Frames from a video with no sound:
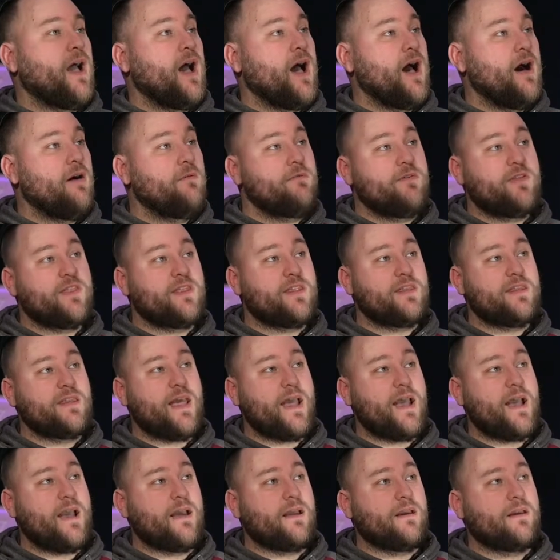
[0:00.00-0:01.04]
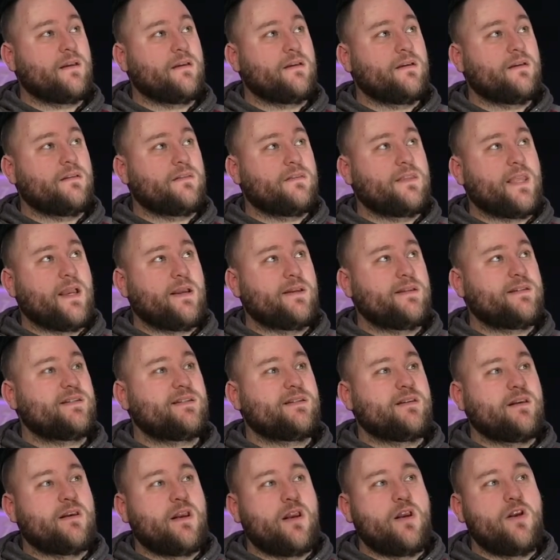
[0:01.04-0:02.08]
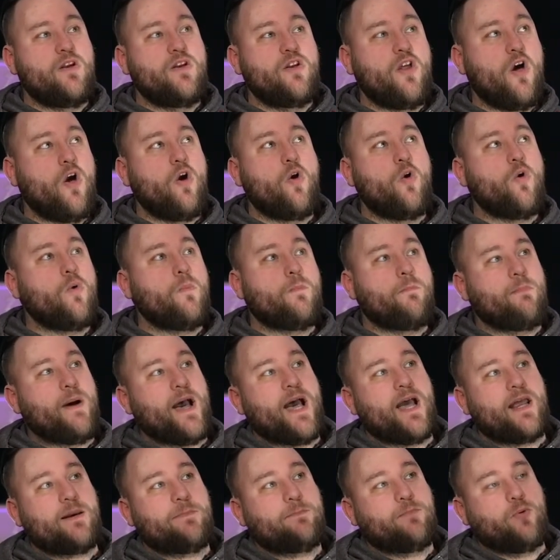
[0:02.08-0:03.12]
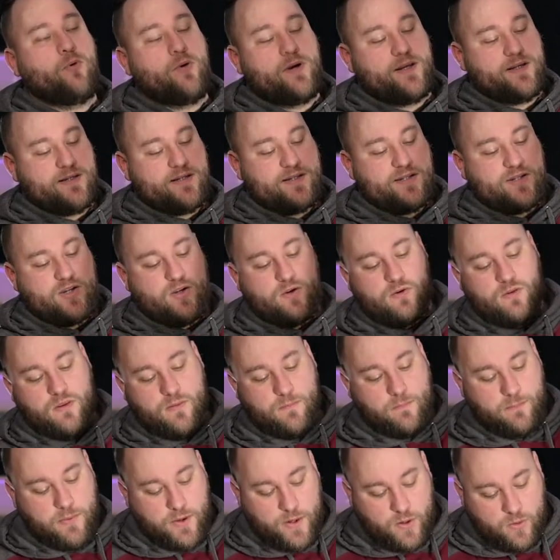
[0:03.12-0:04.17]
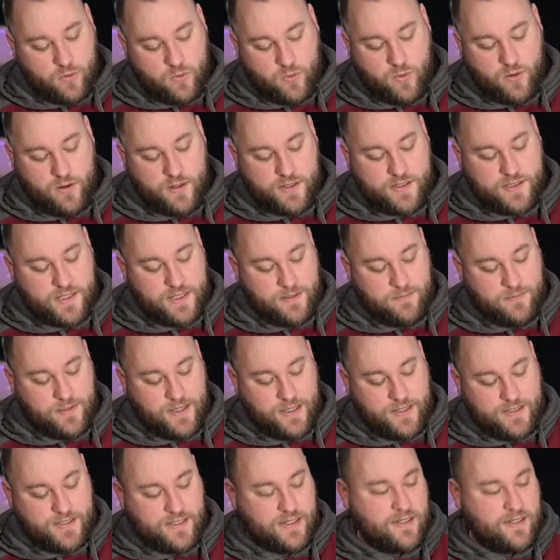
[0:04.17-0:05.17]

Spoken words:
Other than that, there's no bad points to the build quality of this,